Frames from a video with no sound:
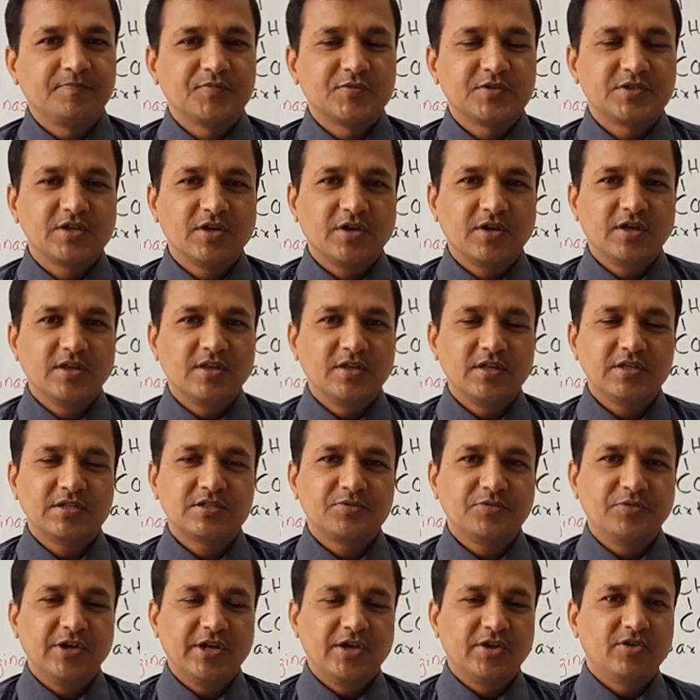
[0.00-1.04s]
So in this
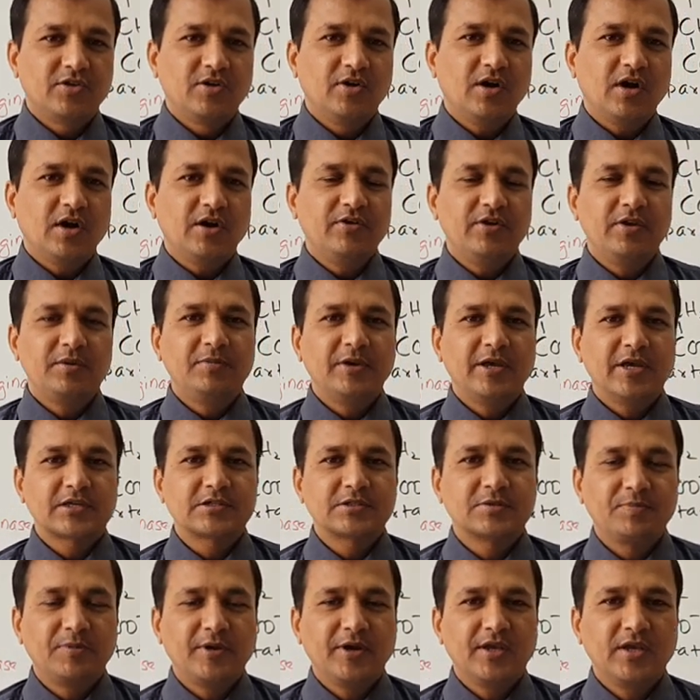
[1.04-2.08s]
video, I will be
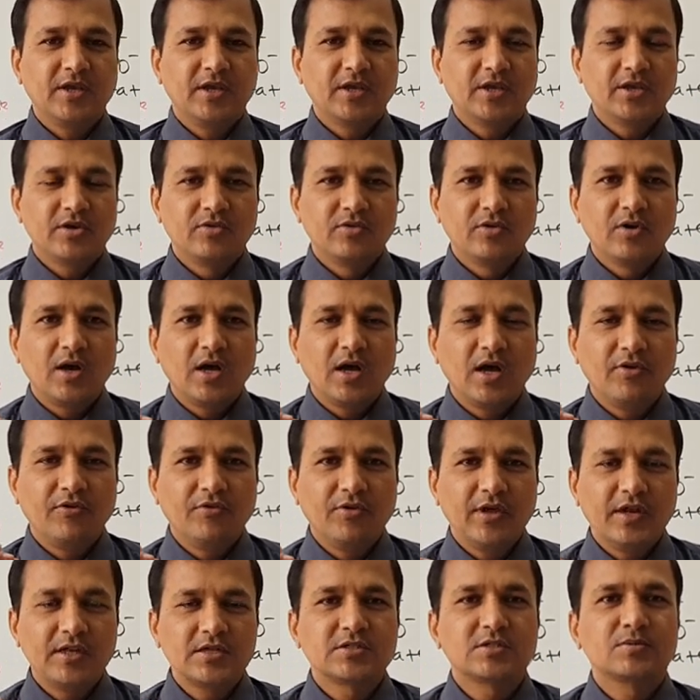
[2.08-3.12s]
explaining you a
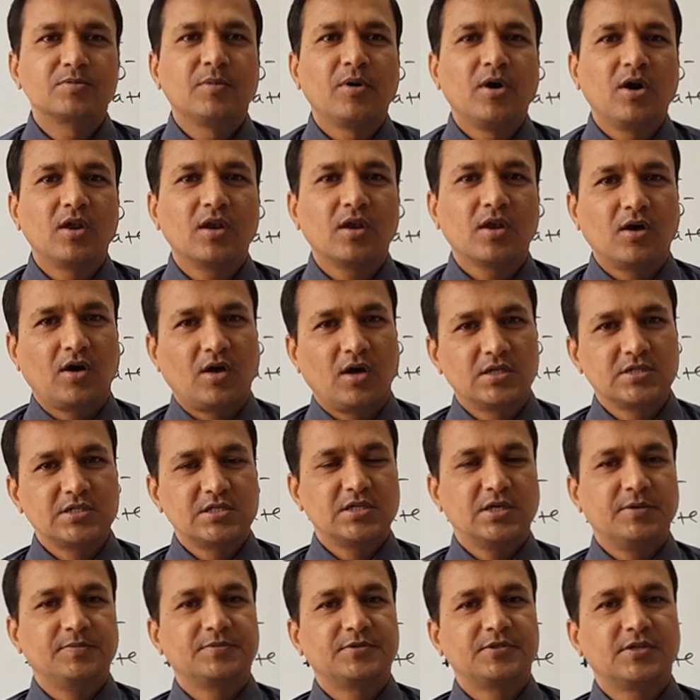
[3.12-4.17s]
very small
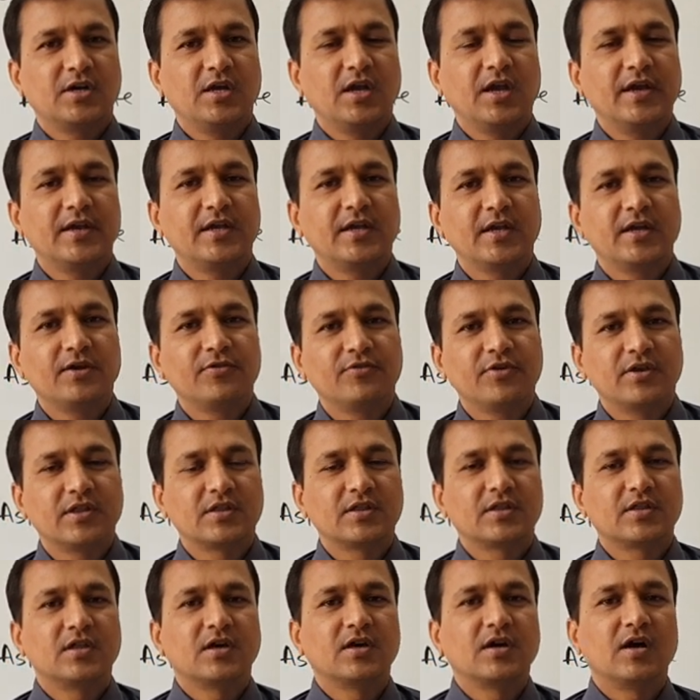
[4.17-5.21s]
concept related
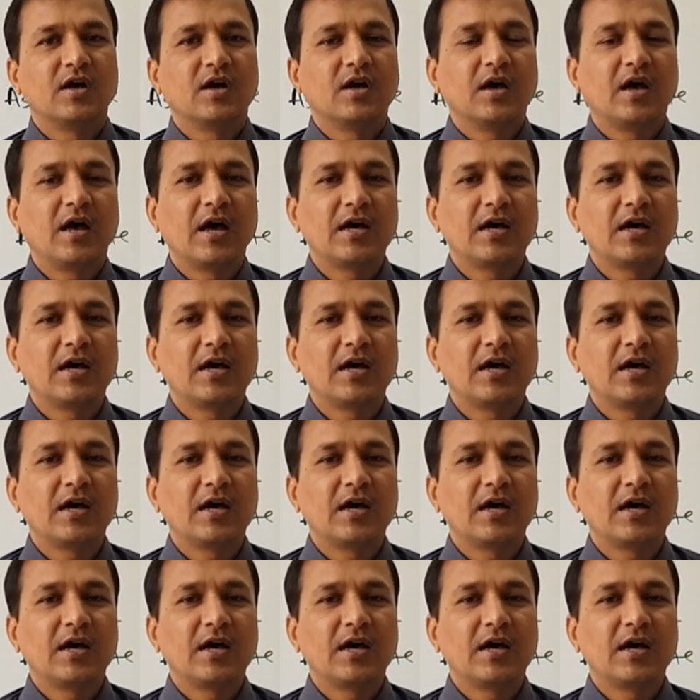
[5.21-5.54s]
with the